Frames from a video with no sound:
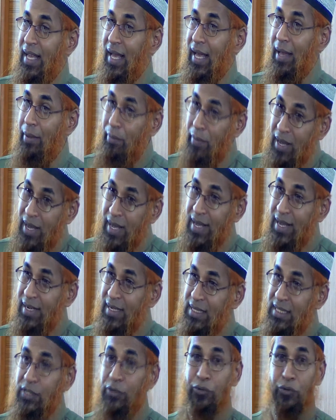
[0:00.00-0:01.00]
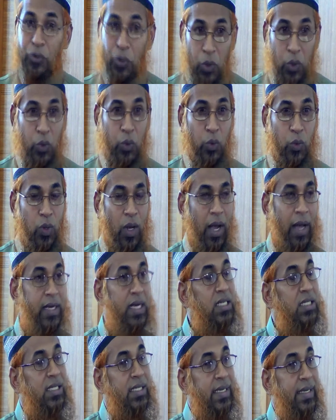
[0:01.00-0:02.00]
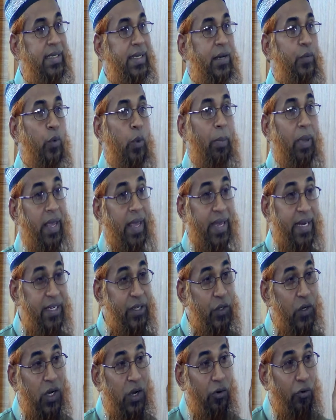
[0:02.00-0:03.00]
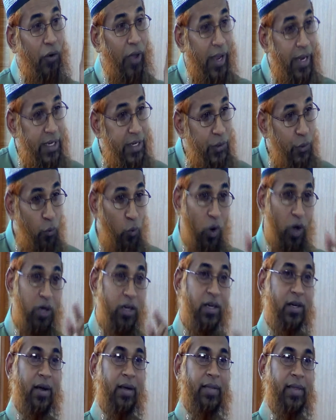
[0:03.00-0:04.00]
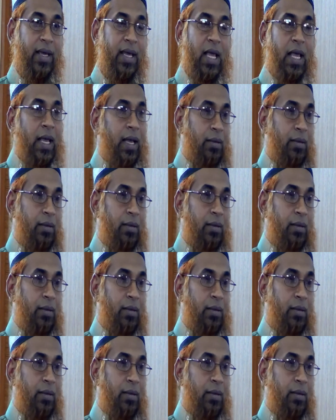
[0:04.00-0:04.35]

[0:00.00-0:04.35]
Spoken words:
A man's ruku, and it's good that we need to correct one another.